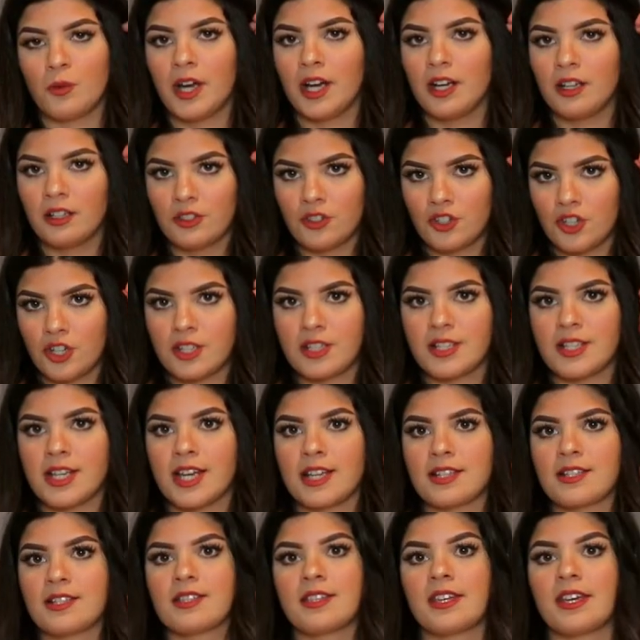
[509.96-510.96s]
well, just
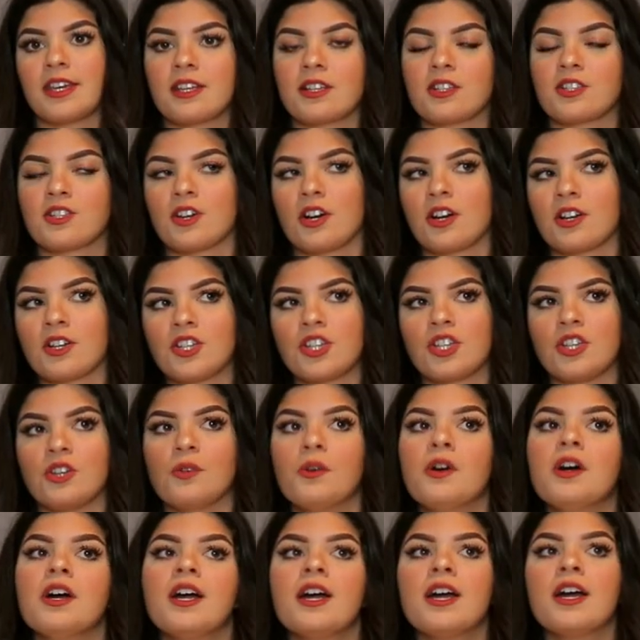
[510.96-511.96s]
as things start
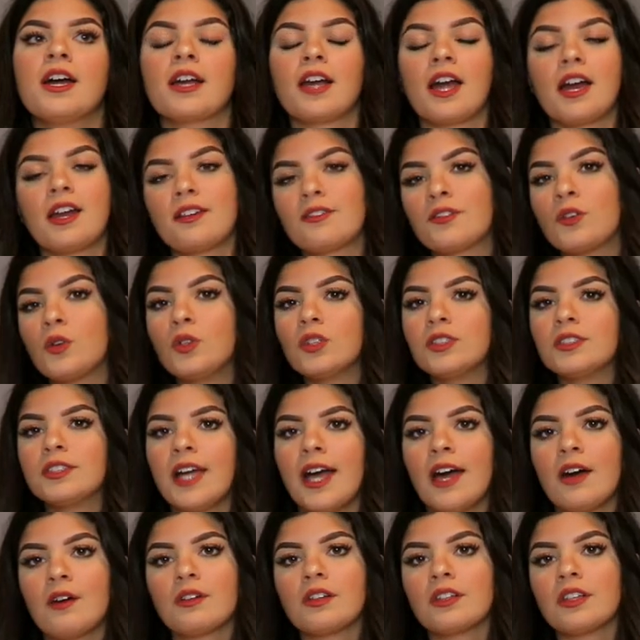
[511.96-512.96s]
to kind of cool
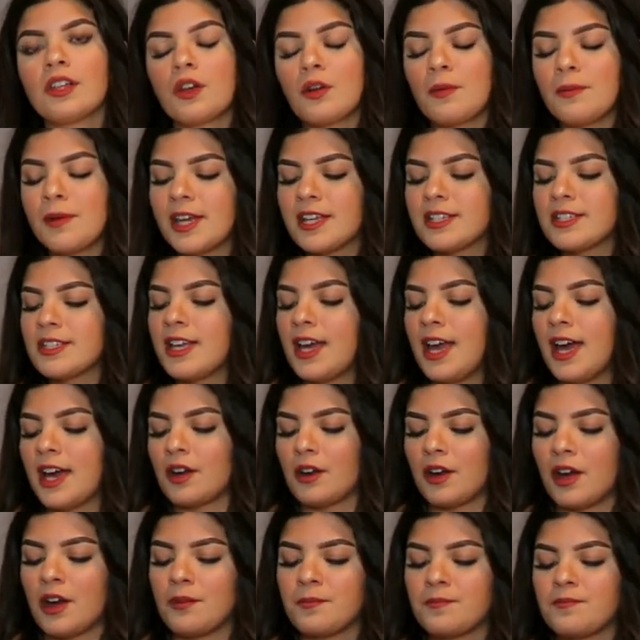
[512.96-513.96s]
down a little bit. I
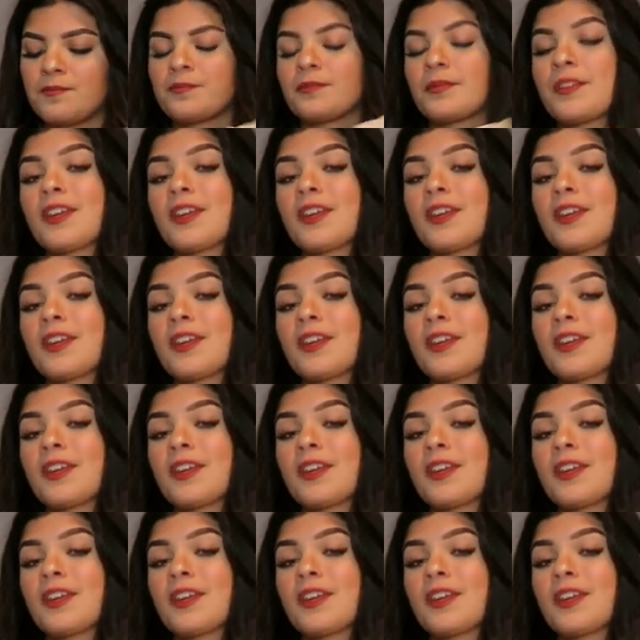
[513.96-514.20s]
don't know.